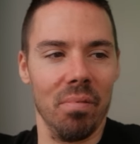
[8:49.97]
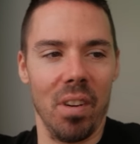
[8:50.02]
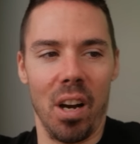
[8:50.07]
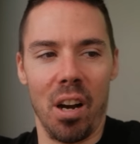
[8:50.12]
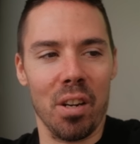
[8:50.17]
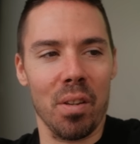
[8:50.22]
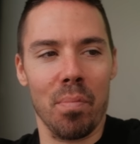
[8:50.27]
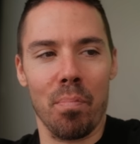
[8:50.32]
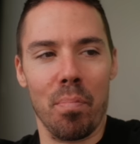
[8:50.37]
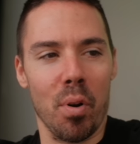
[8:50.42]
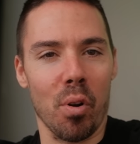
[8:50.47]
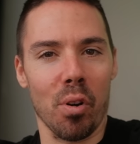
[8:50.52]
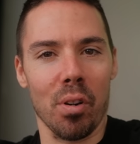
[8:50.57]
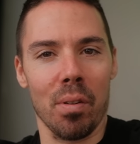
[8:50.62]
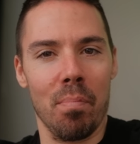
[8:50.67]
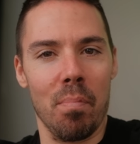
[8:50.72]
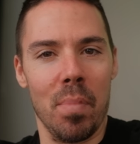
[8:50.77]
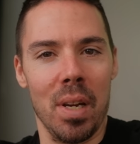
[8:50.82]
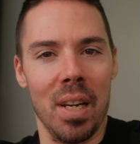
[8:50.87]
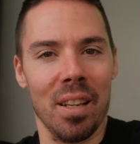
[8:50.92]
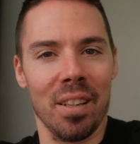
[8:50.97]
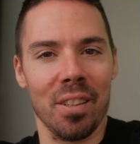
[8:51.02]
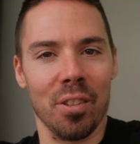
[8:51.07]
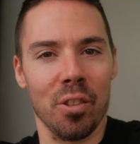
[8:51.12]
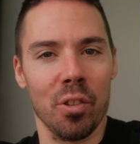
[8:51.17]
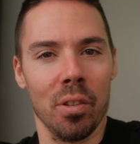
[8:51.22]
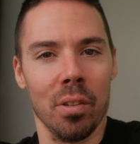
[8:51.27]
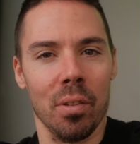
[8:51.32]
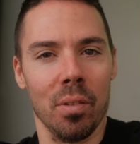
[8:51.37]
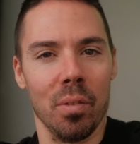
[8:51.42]
Unimportant
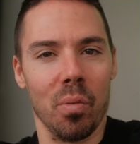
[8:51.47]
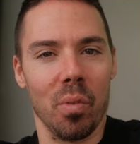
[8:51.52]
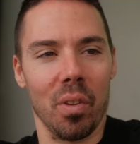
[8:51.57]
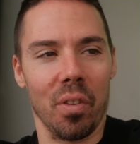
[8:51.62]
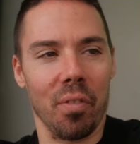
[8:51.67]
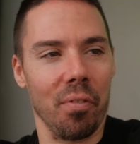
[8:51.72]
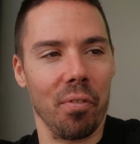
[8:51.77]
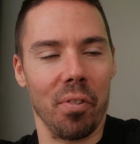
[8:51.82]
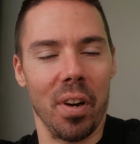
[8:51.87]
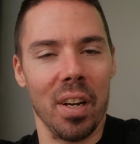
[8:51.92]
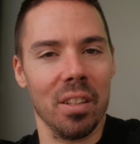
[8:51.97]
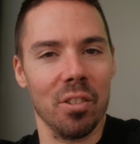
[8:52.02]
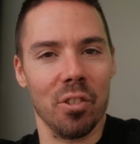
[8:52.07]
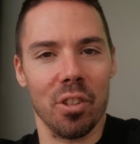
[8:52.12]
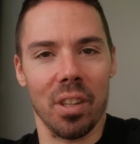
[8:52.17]
meetings with friends